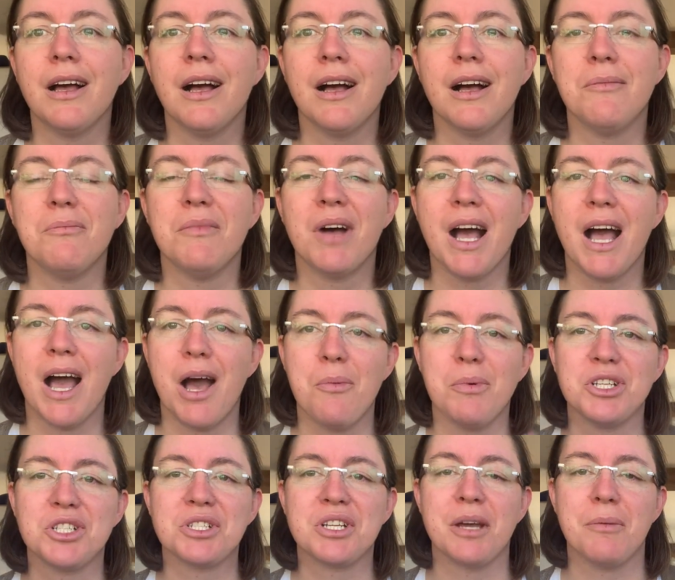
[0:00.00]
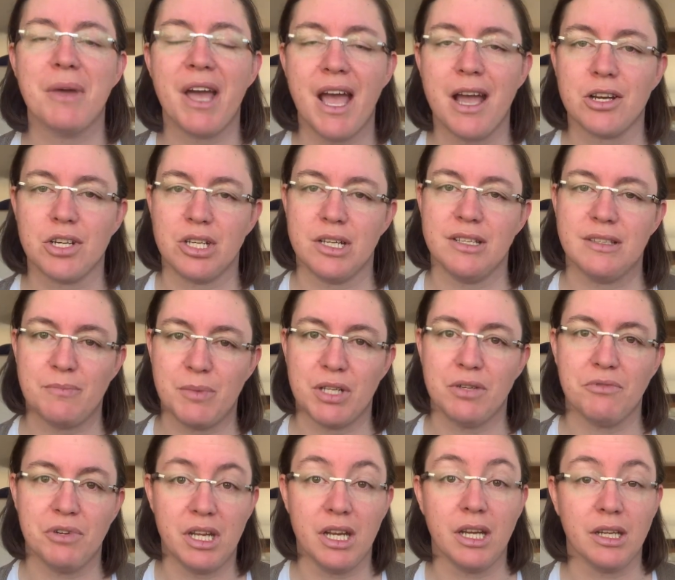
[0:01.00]
um, how much time I actually
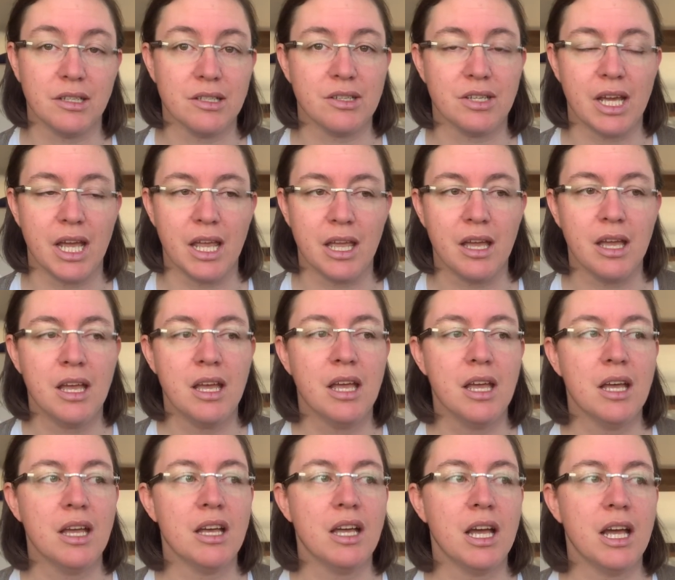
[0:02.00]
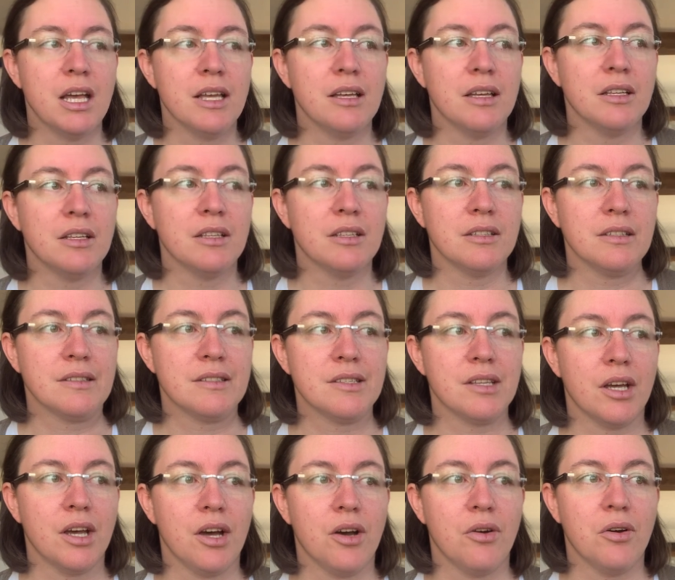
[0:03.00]
spend reading today.
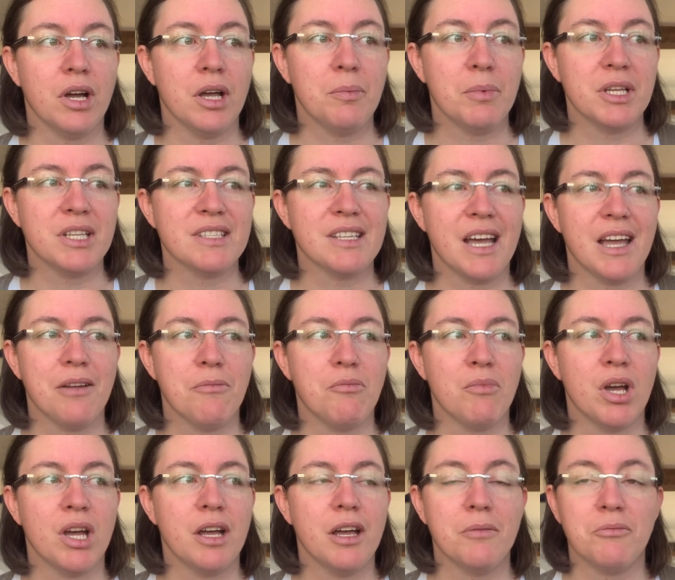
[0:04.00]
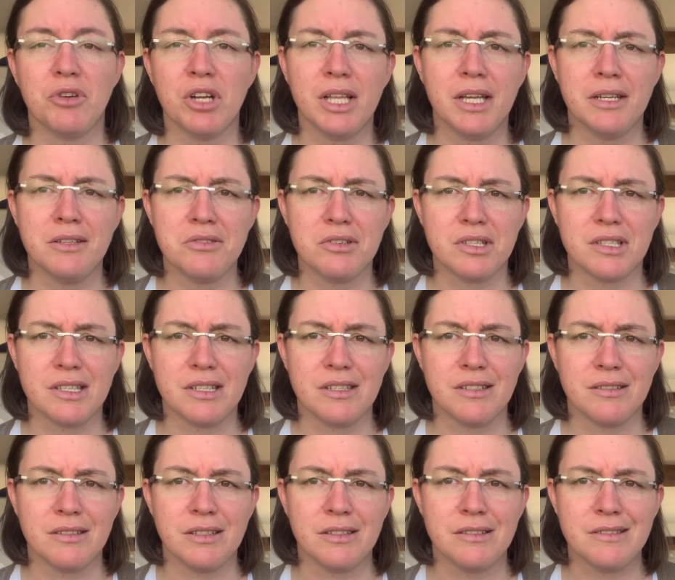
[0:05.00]
So, because I'm really interested
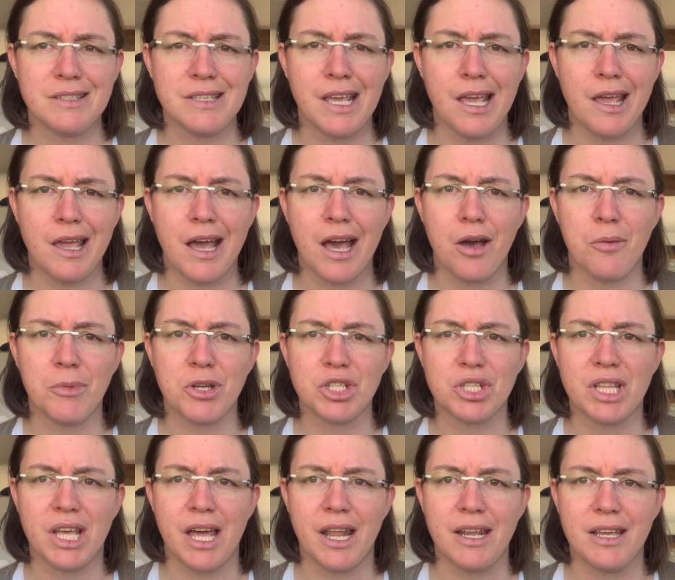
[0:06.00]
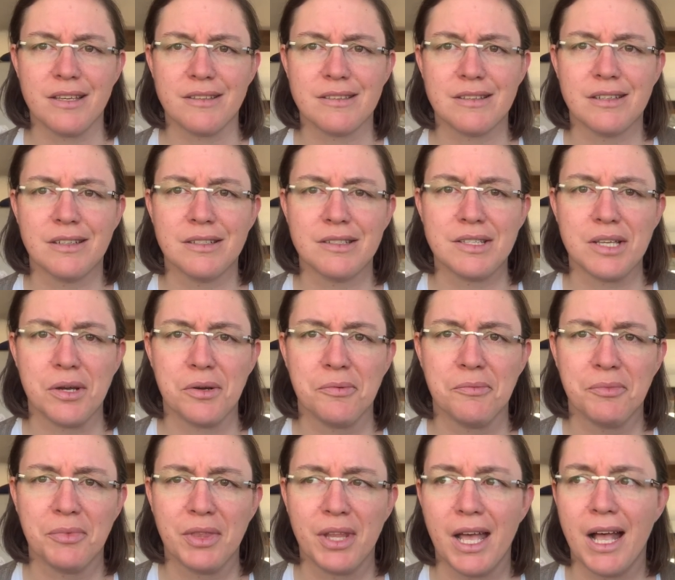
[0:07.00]
in seeing how much that is. So
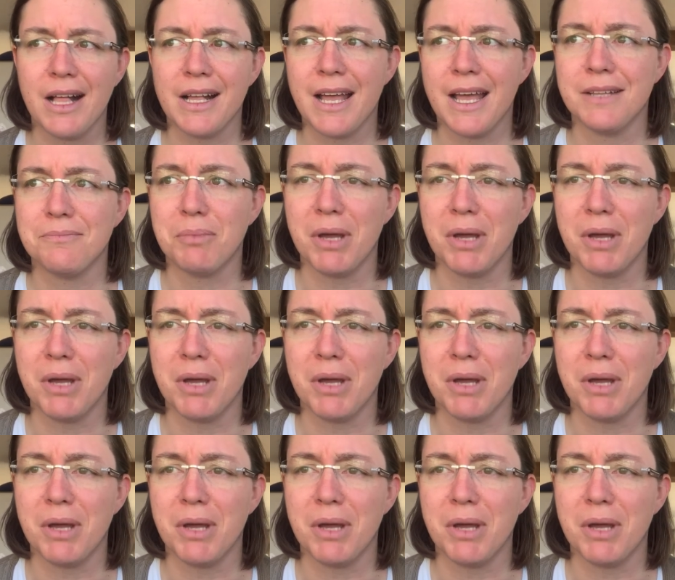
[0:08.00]
I'll get